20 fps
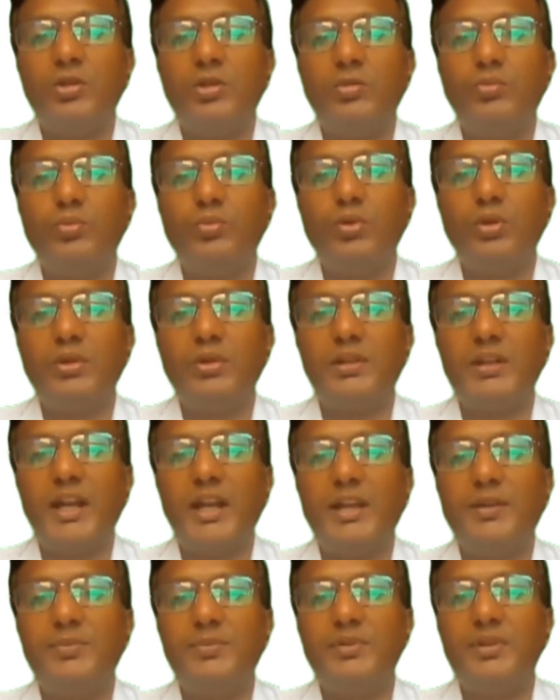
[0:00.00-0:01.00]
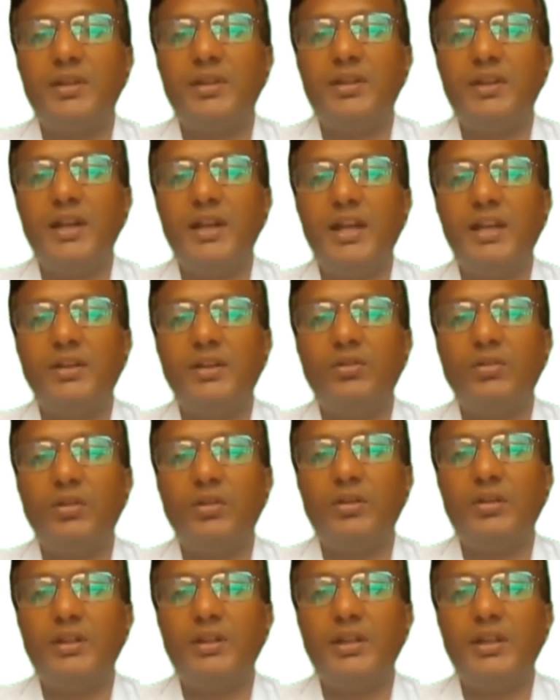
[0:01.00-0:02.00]
Both types rely
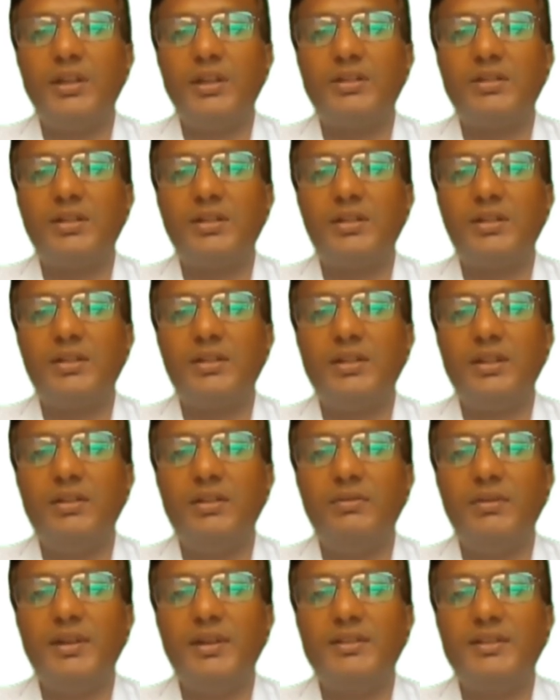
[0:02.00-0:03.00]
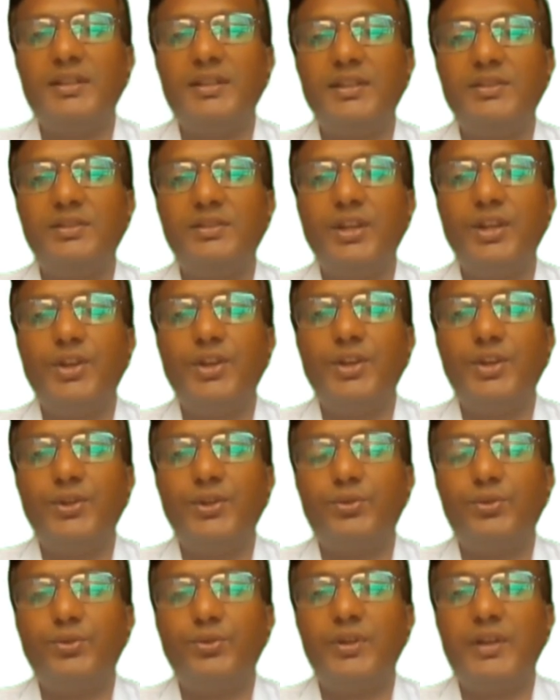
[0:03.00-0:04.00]
on the external devices
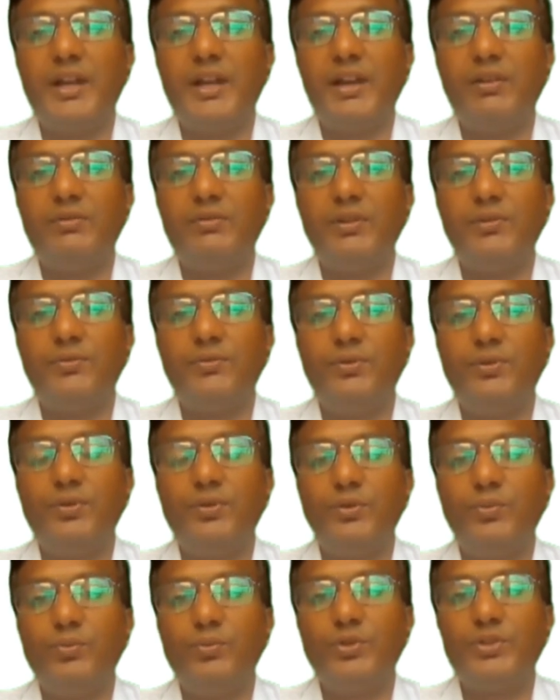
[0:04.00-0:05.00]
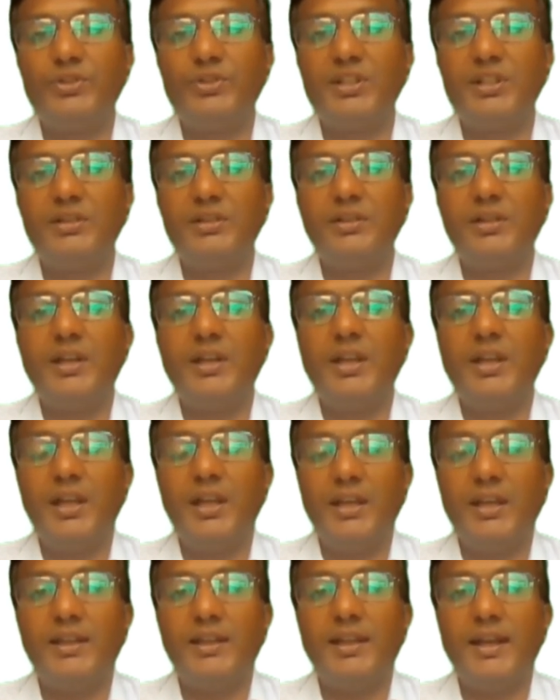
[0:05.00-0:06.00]
to drive the fluid motion,
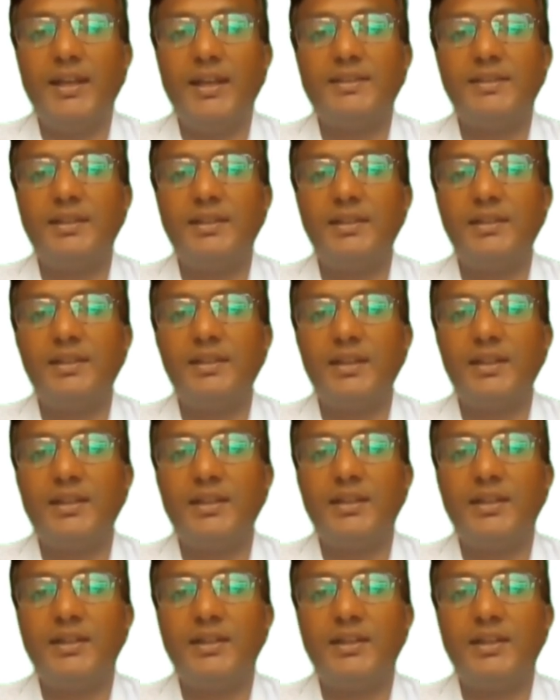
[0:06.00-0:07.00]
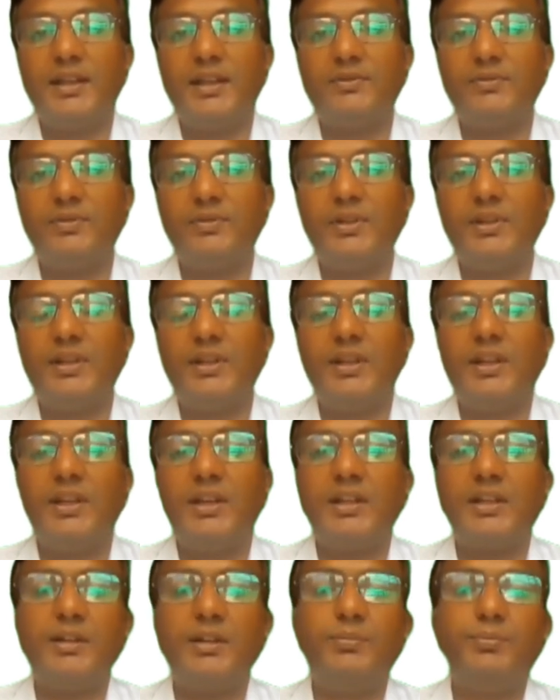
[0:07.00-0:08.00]
enhancing the heat transfer
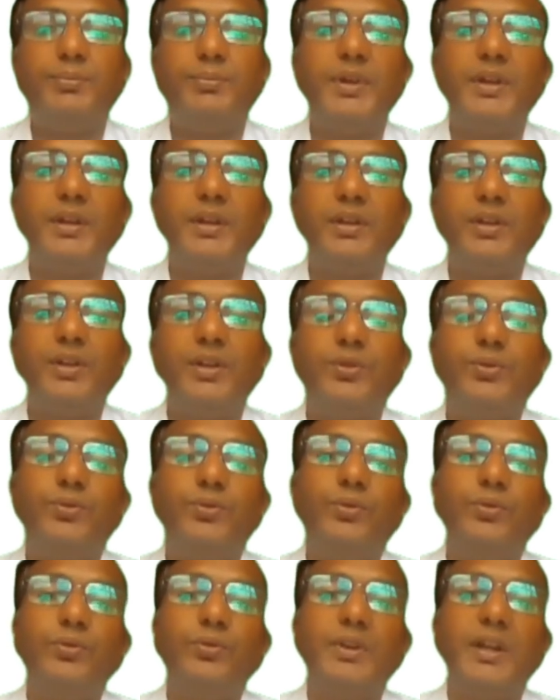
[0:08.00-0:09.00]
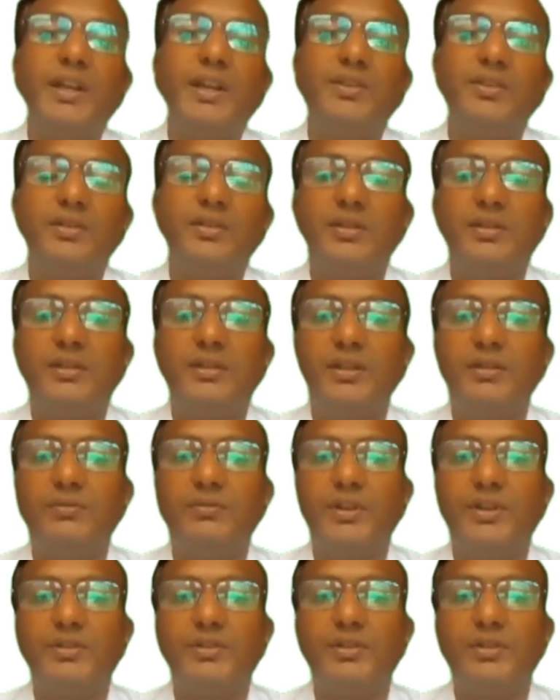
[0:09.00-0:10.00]
compared to natural
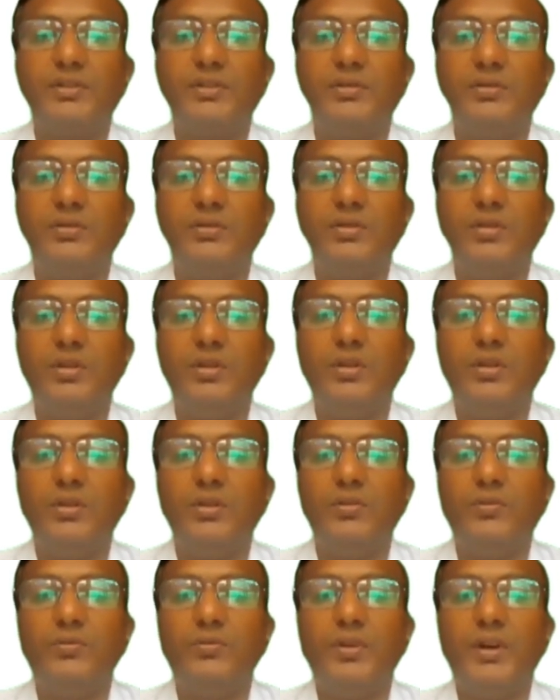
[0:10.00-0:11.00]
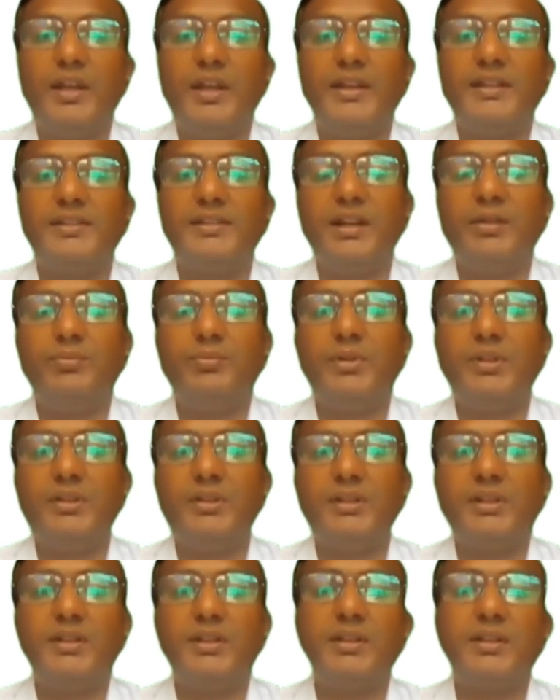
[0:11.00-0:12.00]
convection. For
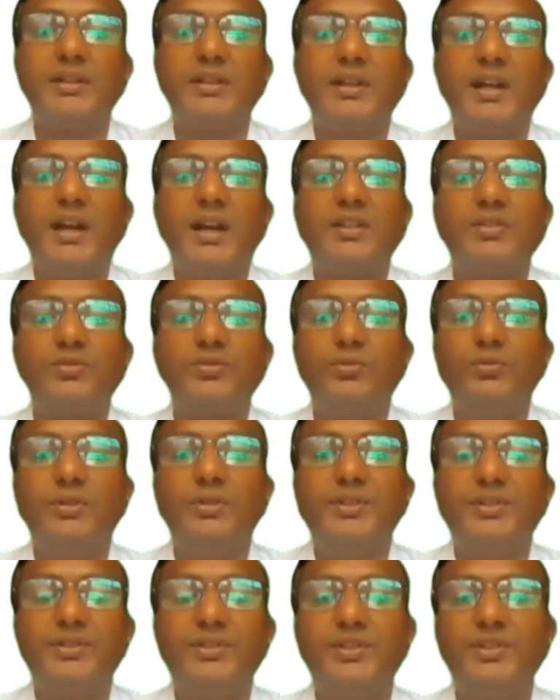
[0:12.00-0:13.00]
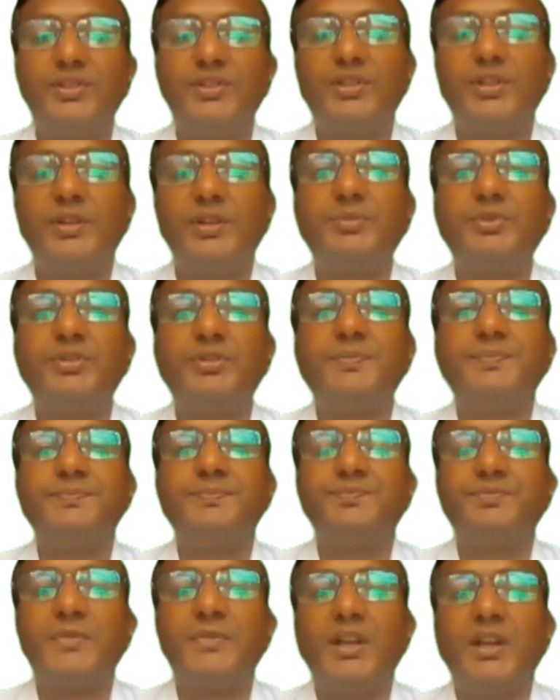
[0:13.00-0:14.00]
example, in a car's cooling systems,
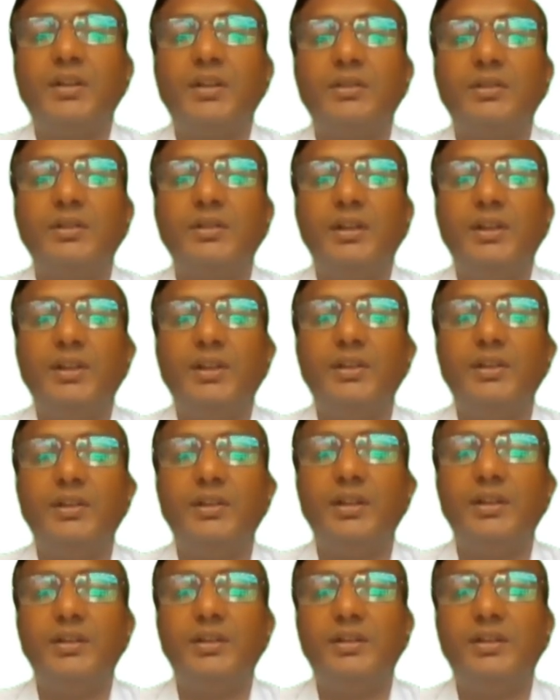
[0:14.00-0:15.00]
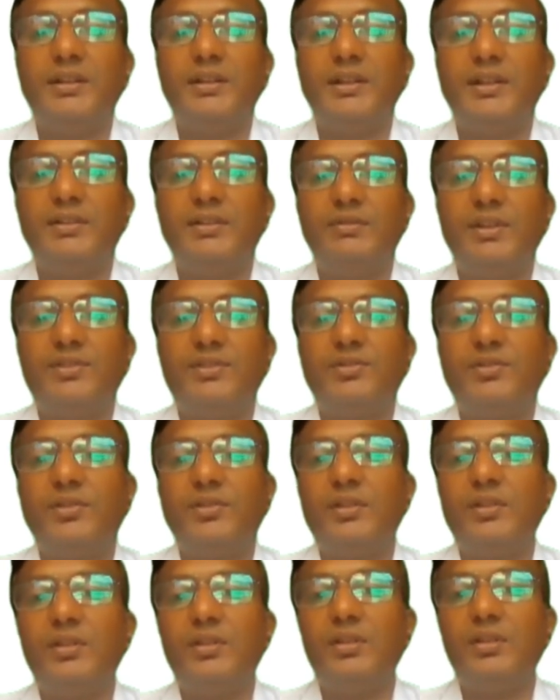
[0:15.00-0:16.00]
the internal
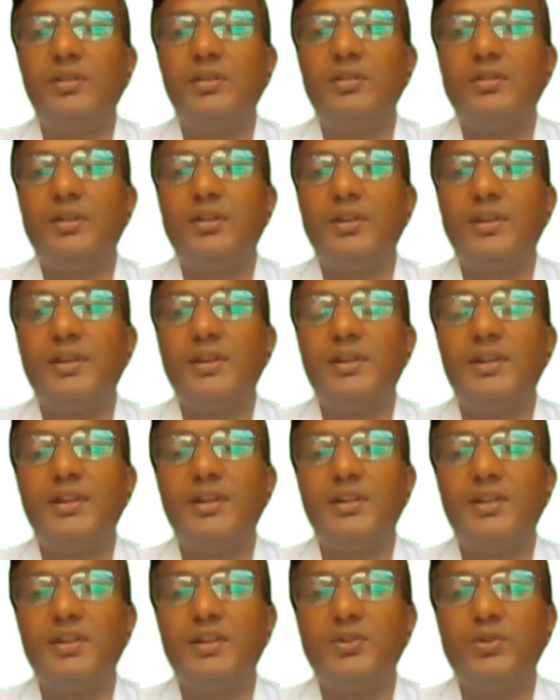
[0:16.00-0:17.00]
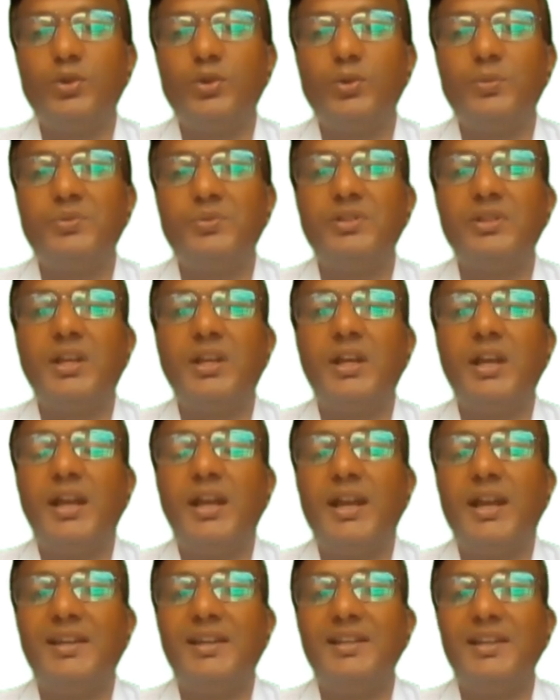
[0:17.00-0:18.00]
convection in the radiator tubes
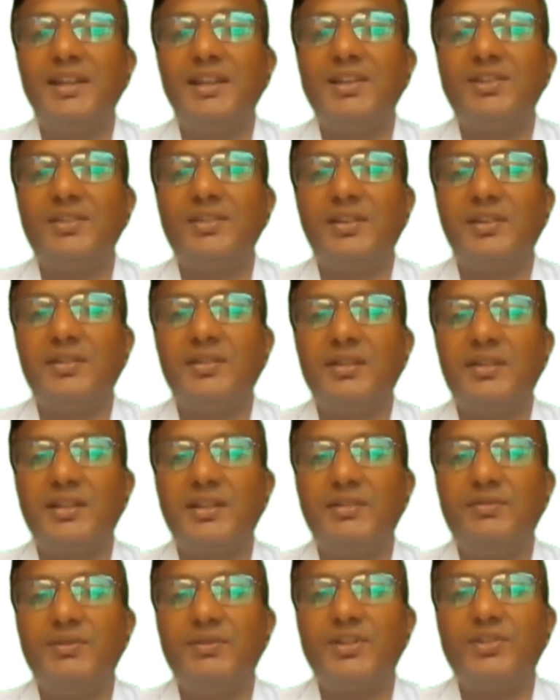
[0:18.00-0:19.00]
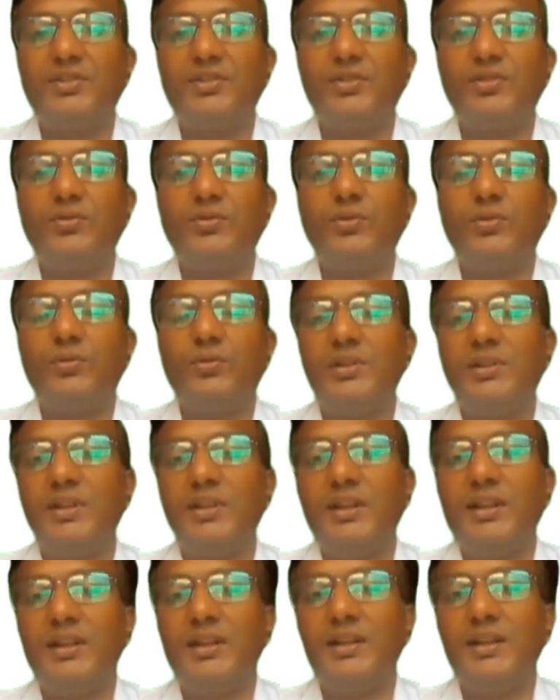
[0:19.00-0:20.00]
and the external convection over the
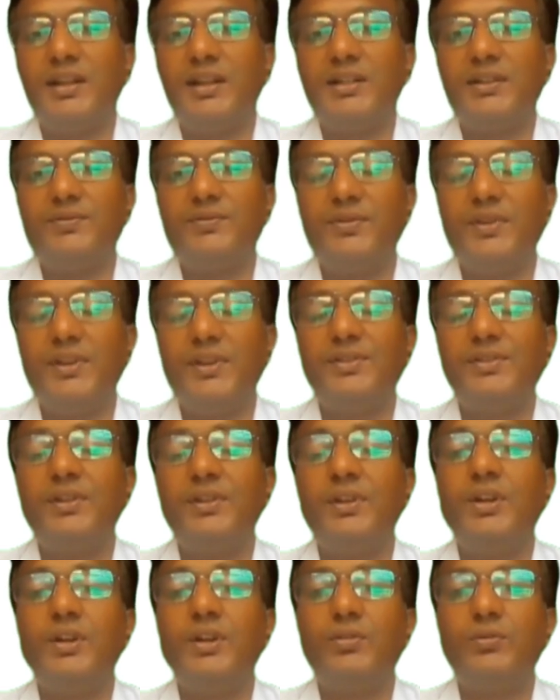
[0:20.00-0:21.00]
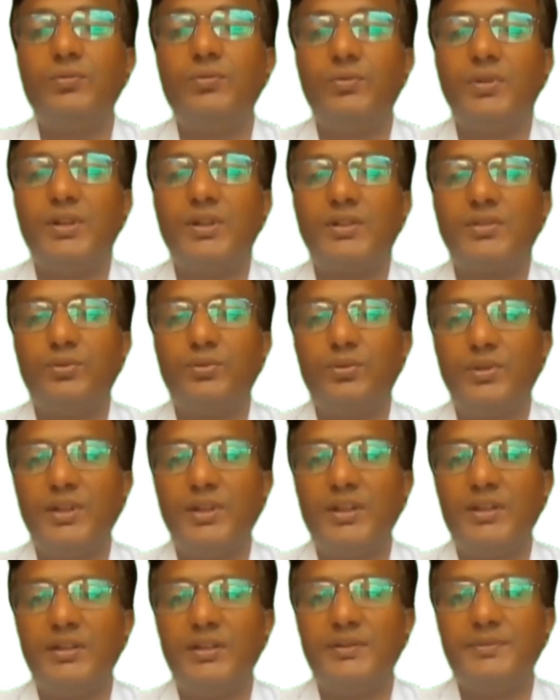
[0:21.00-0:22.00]
radiator fins works
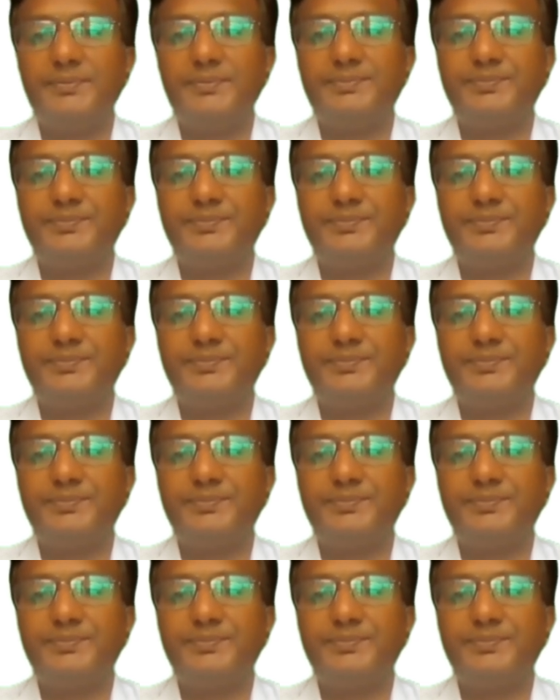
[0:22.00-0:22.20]
together.